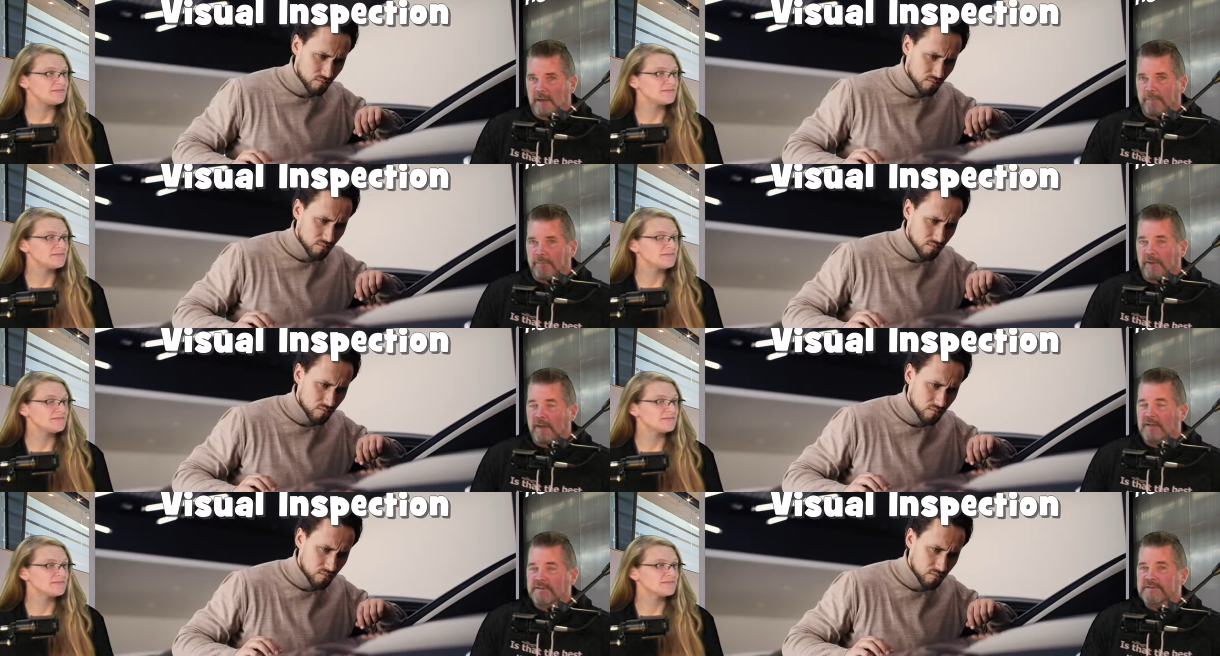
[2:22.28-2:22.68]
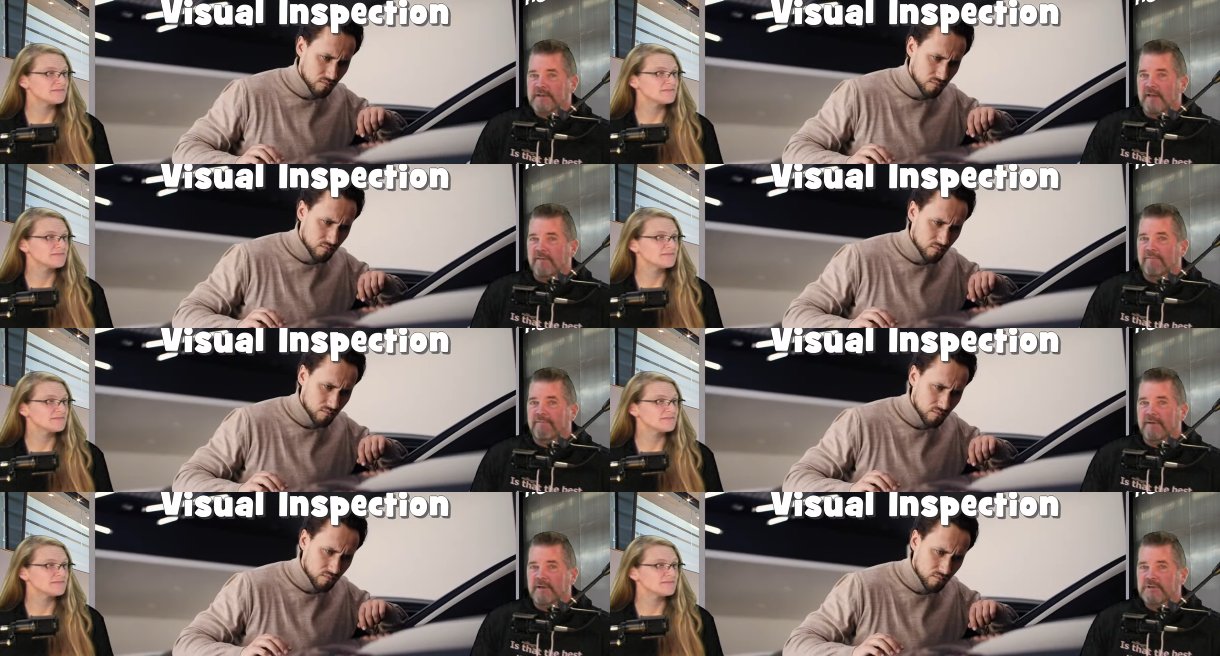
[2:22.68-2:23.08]
Speaker 1: up is
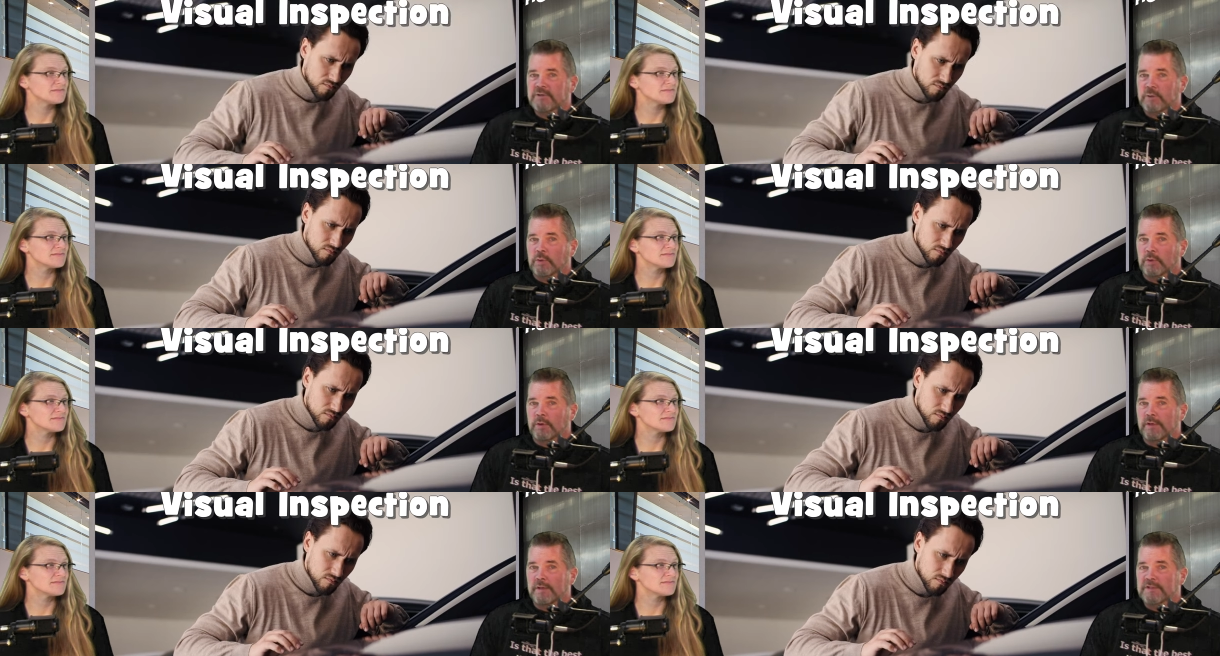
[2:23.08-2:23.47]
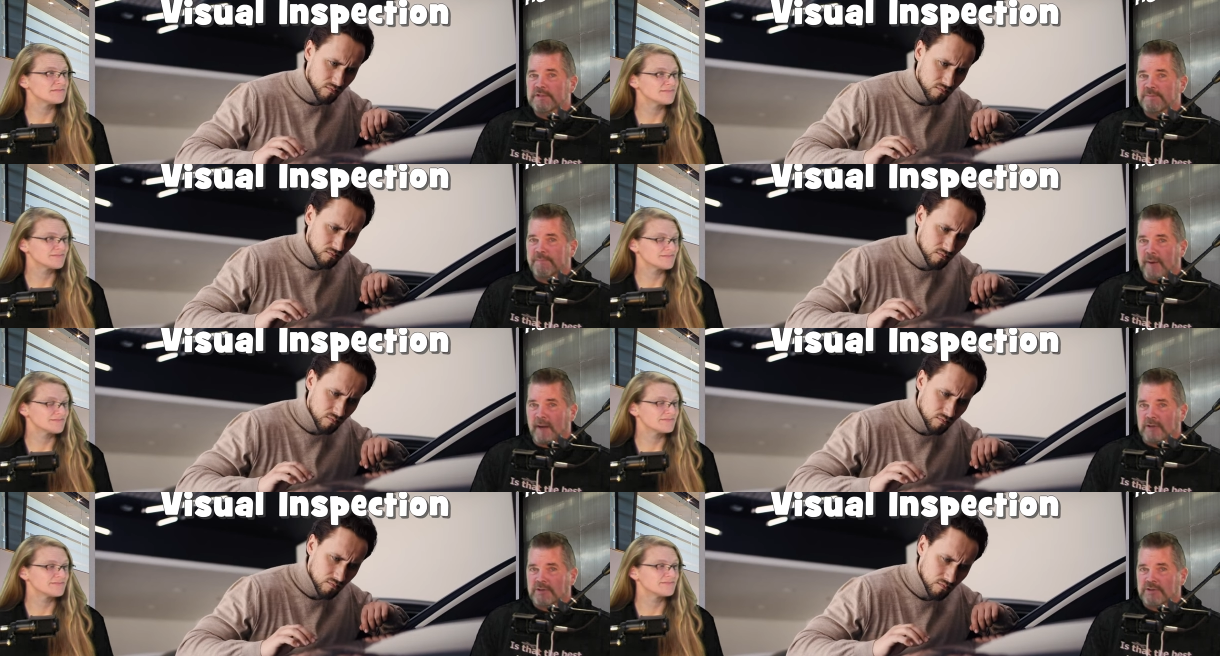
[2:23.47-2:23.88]
a visual
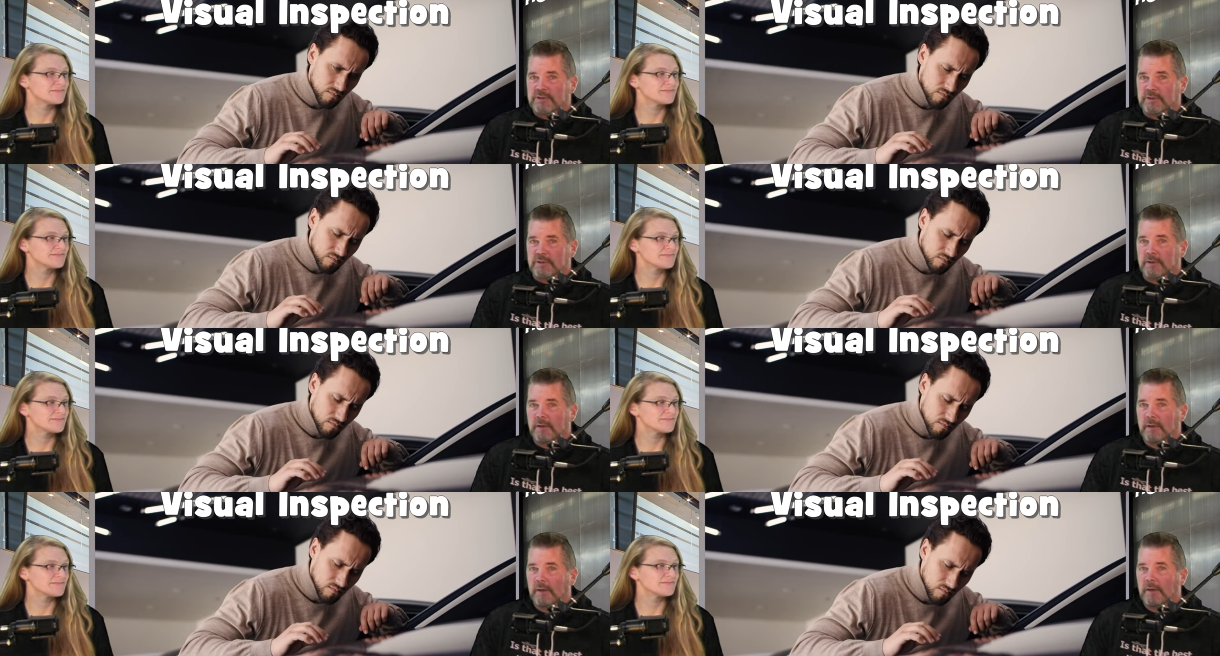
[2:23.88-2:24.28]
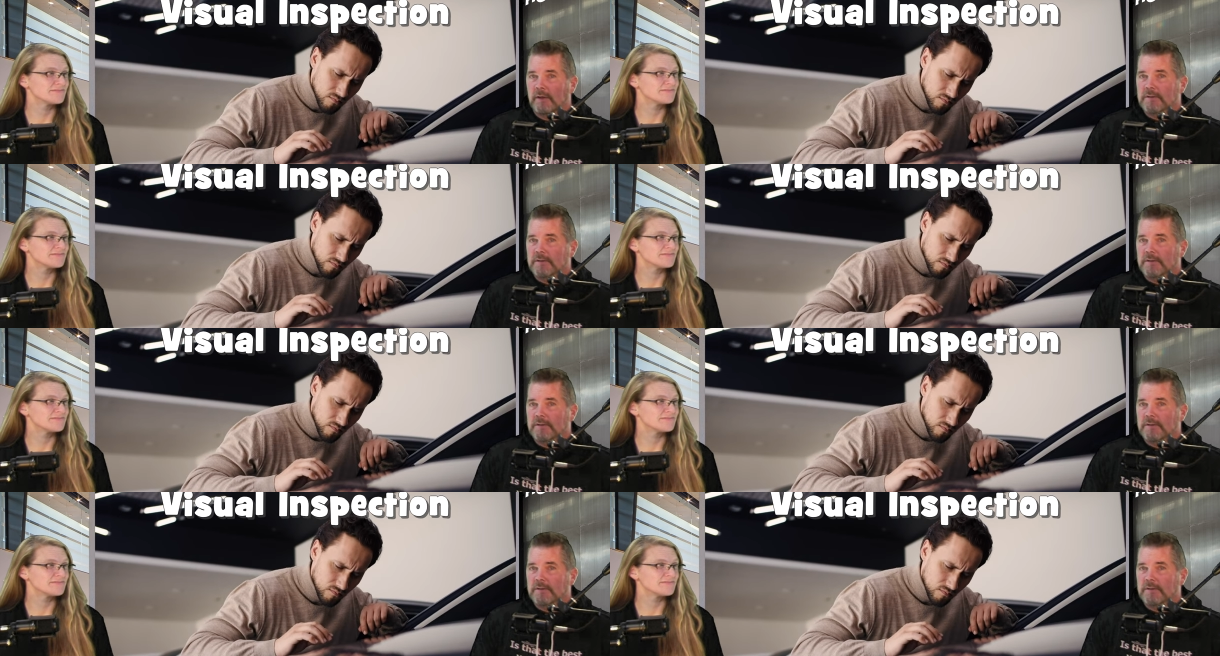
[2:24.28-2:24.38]
inspection.